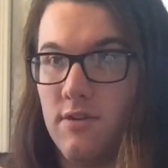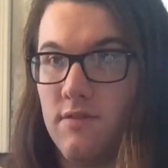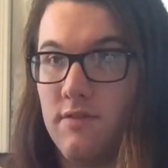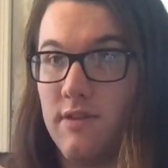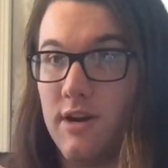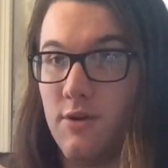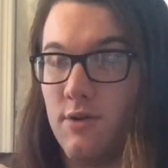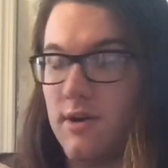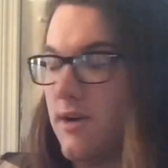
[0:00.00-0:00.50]
very
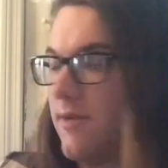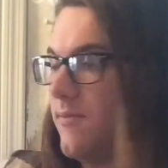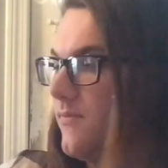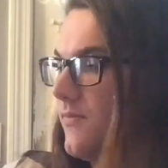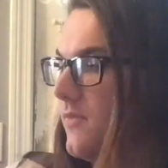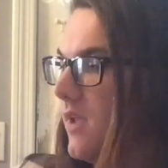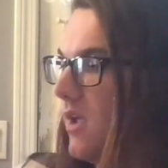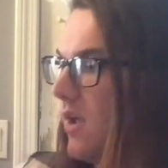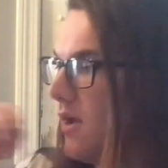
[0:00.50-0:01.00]
video here.
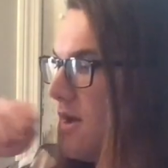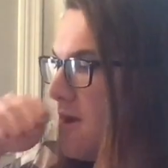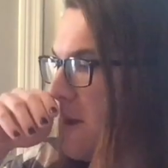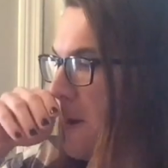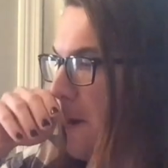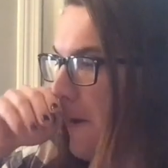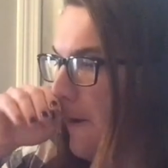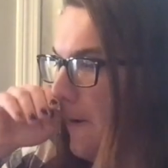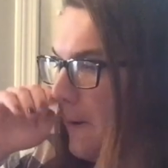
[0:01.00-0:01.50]

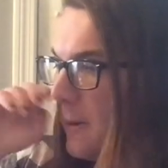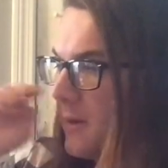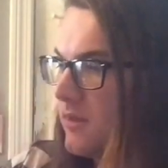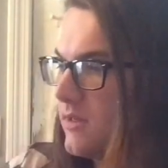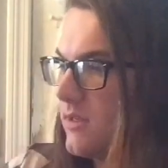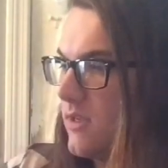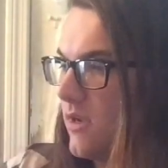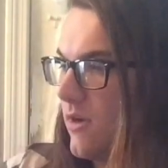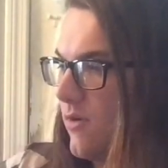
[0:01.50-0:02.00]

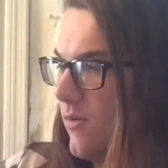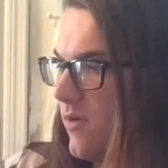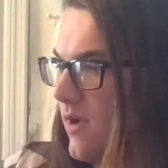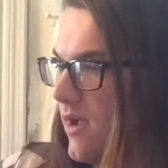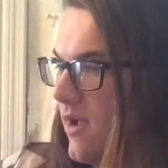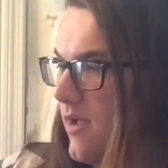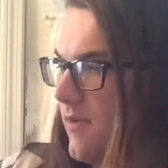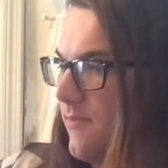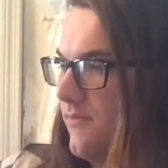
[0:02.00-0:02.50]
So
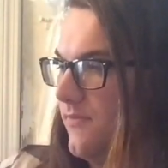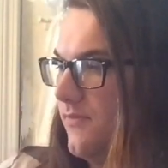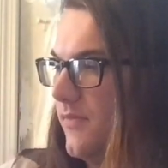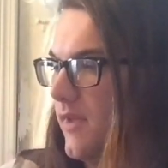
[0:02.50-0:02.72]
um,